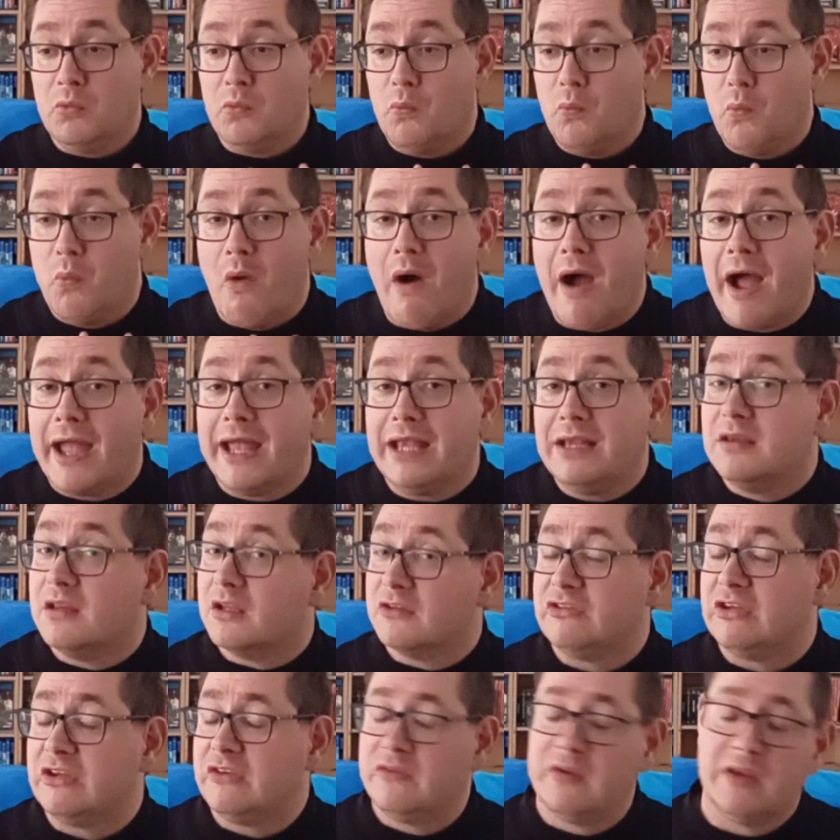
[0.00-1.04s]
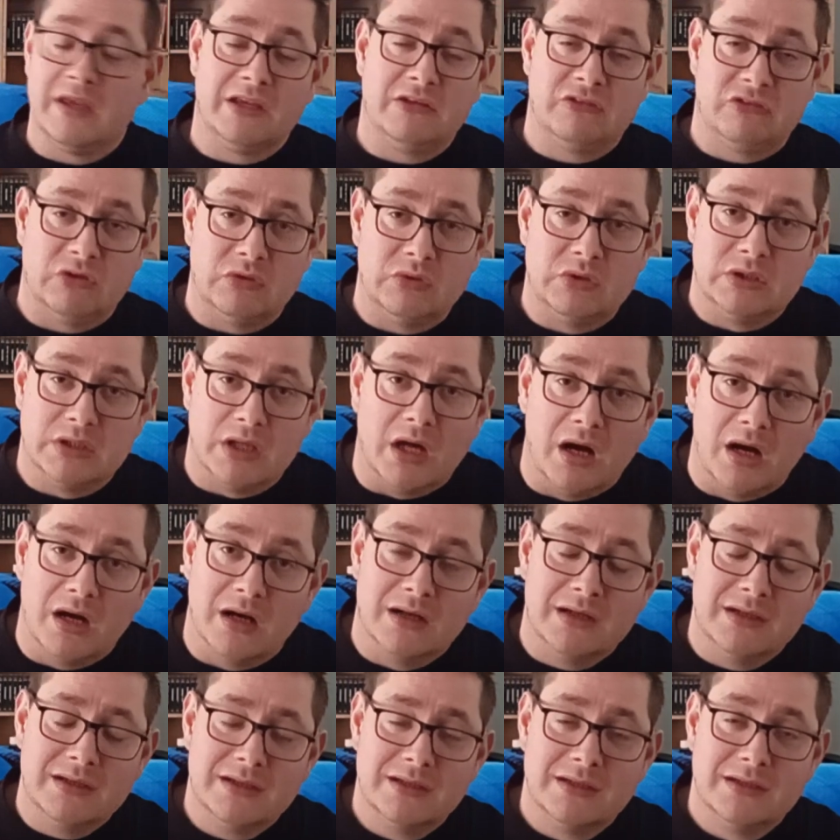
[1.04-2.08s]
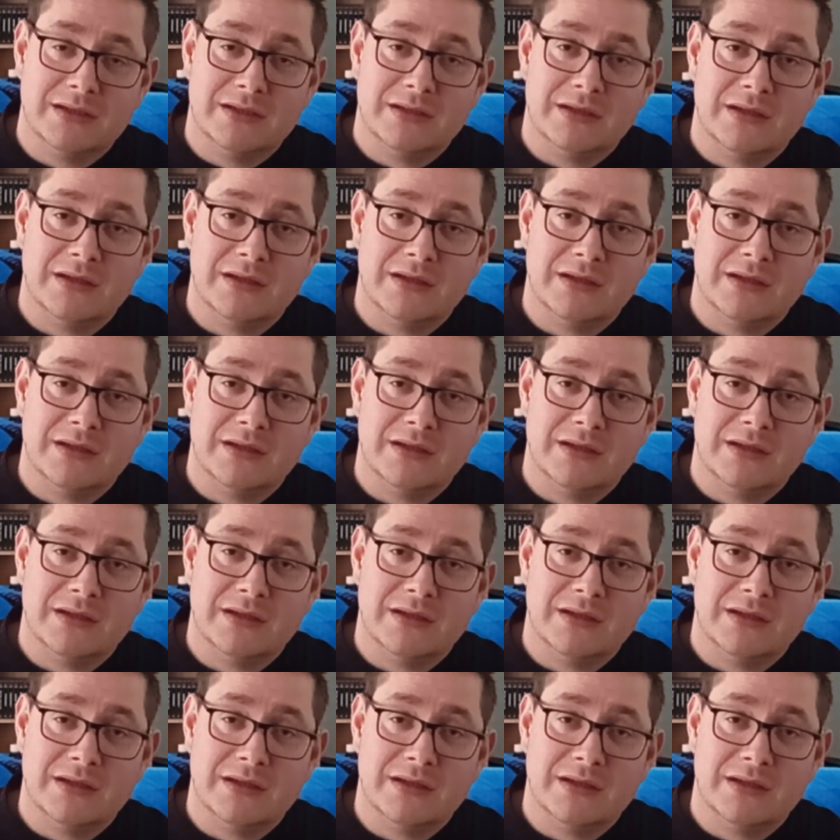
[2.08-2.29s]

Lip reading: why does it take so long